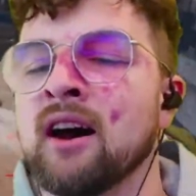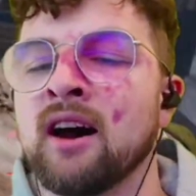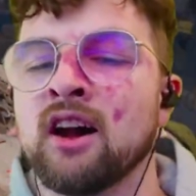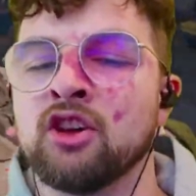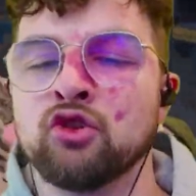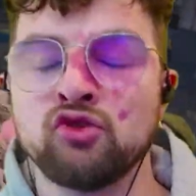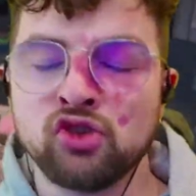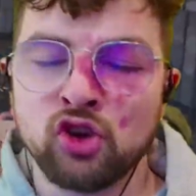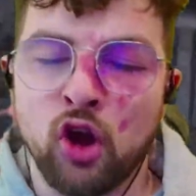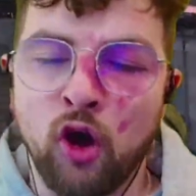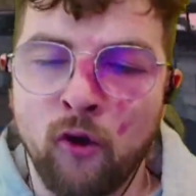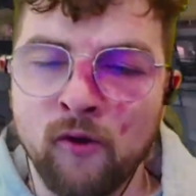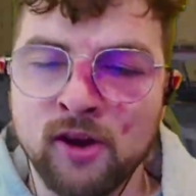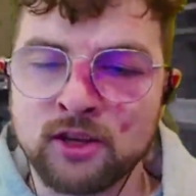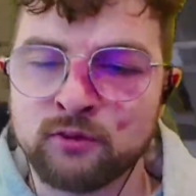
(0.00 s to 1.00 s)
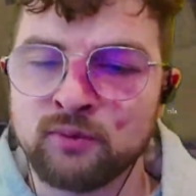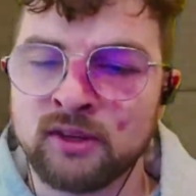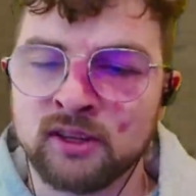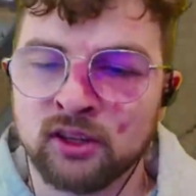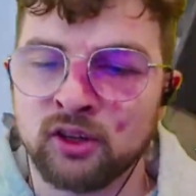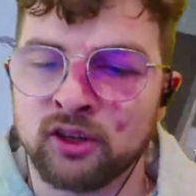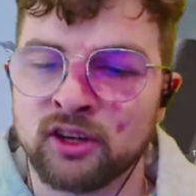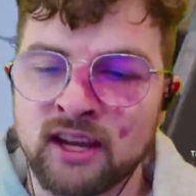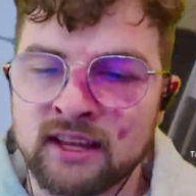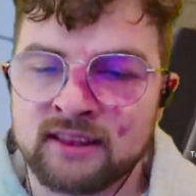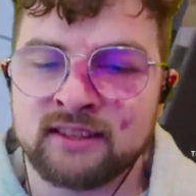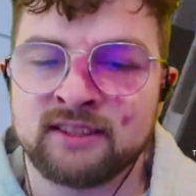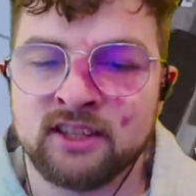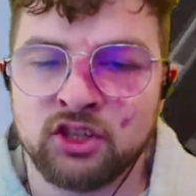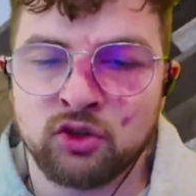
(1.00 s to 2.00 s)
You should always be looking at the
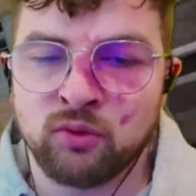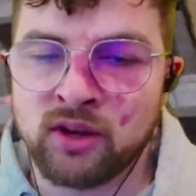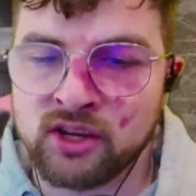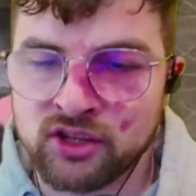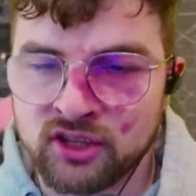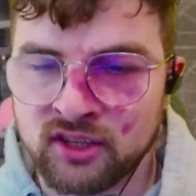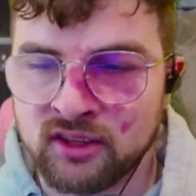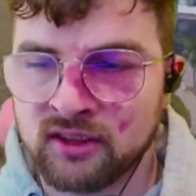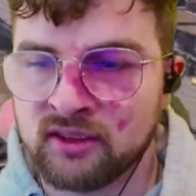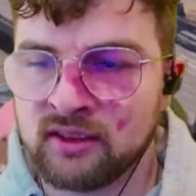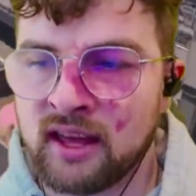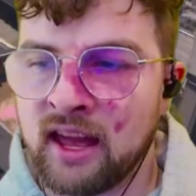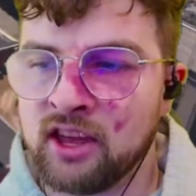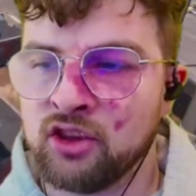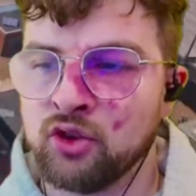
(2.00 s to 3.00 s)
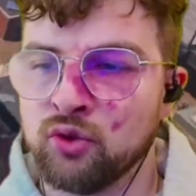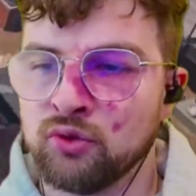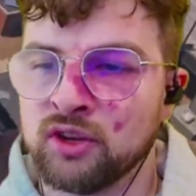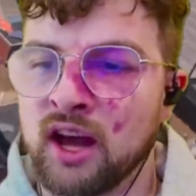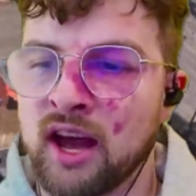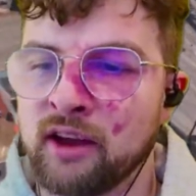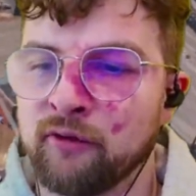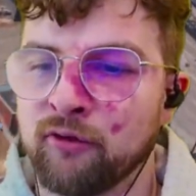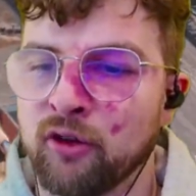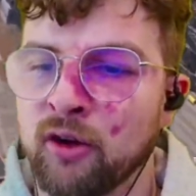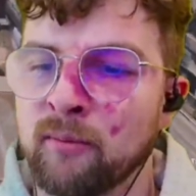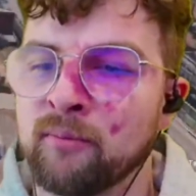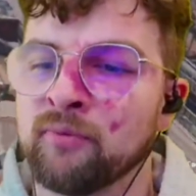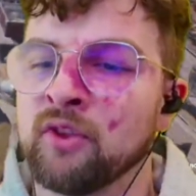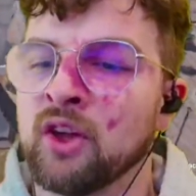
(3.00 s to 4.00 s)
situation that you died
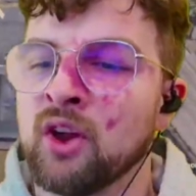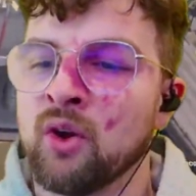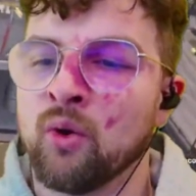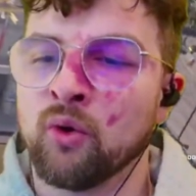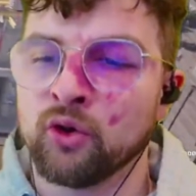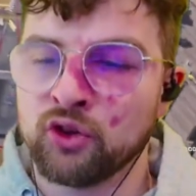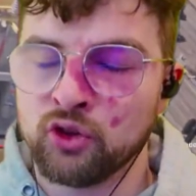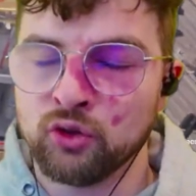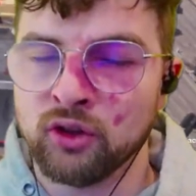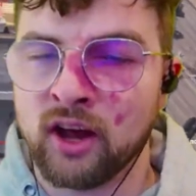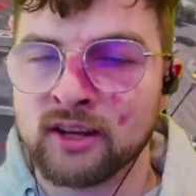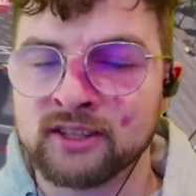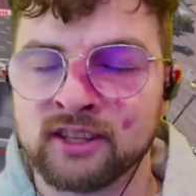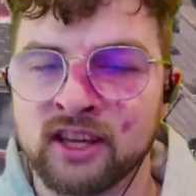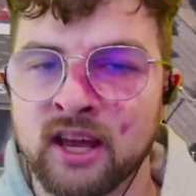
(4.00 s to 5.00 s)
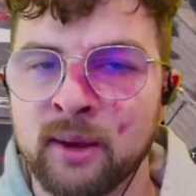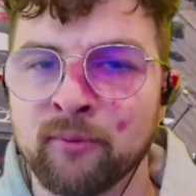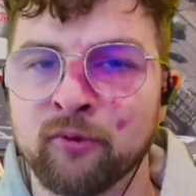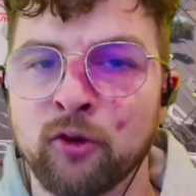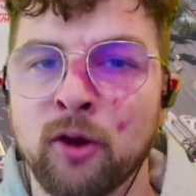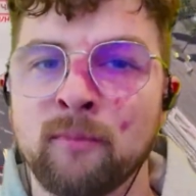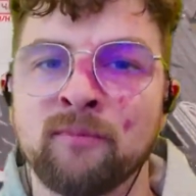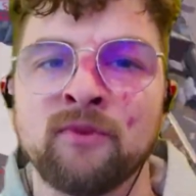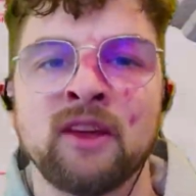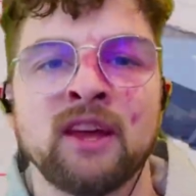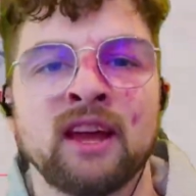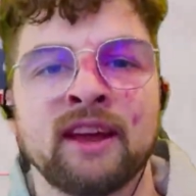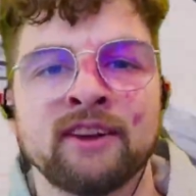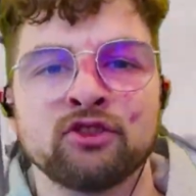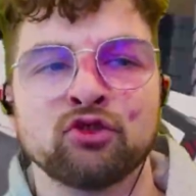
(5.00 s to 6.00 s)
from or you lost the game from
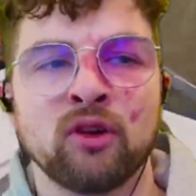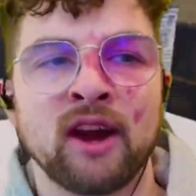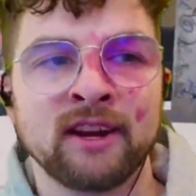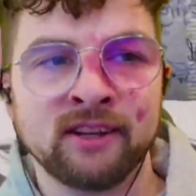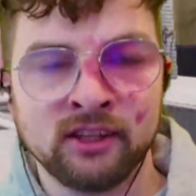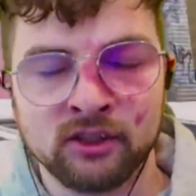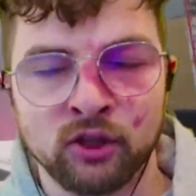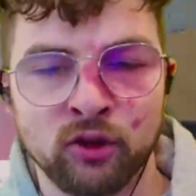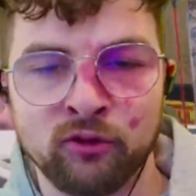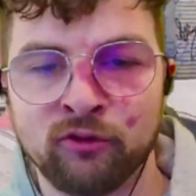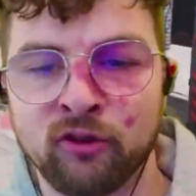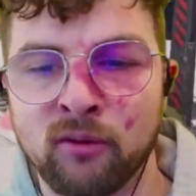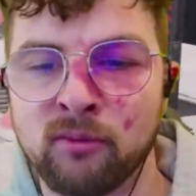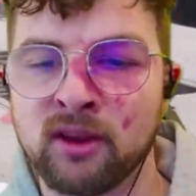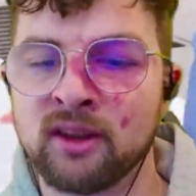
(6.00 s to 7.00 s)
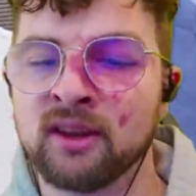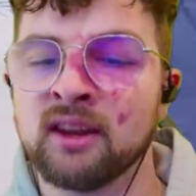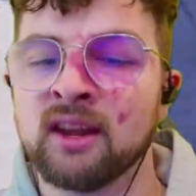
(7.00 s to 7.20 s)
and try to learn from it.